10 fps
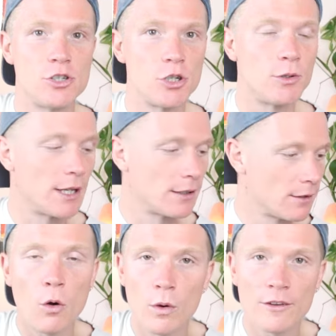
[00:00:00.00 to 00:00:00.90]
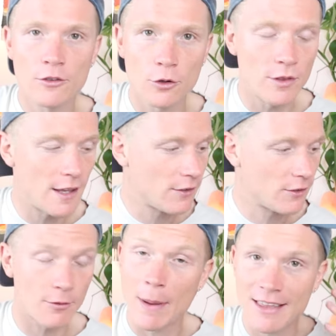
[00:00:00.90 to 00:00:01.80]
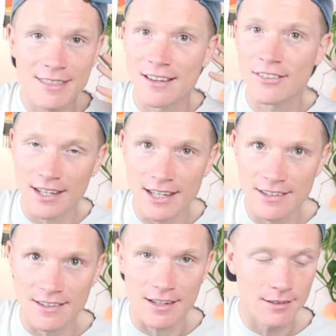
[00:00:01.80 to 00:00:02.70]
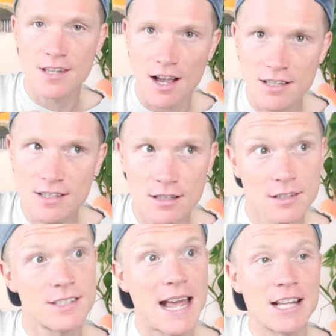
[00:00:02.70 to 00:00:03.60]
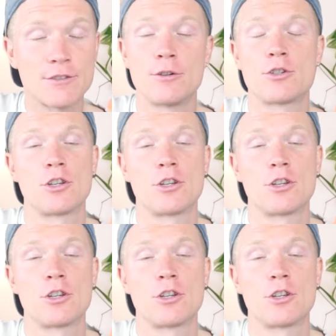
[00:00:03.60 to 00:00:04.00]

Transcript: tuning. I always do this to make things easy. Sus stands for